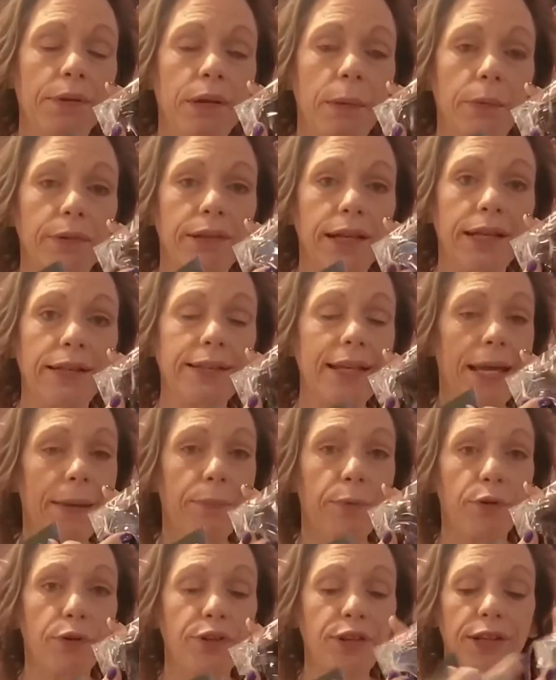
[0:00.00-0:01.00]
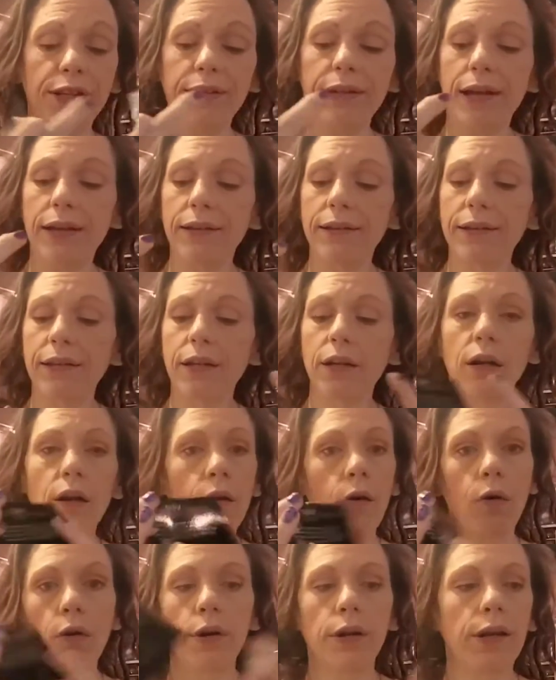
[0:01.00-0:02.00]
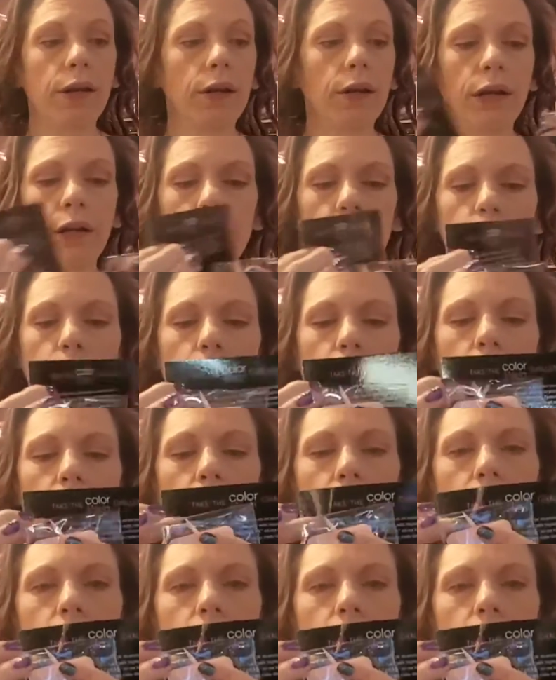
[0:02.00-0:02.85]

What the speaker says: double-sided tape, or sticky dots here or here, either one,